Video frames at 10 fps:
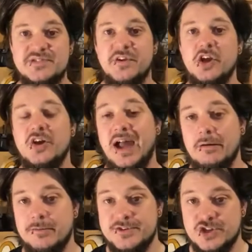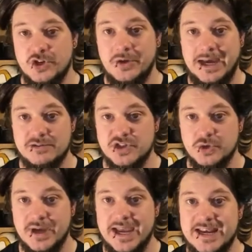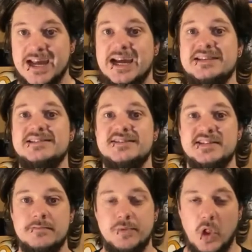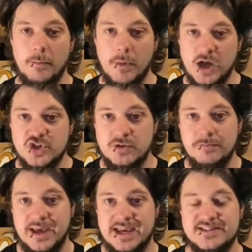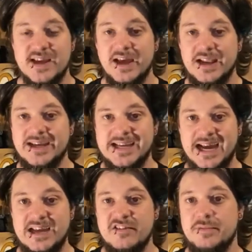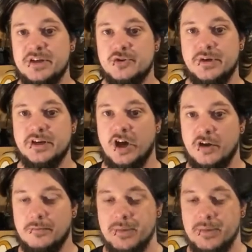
video I'm going to show you how to do a nice simple Martian base like I have been doing on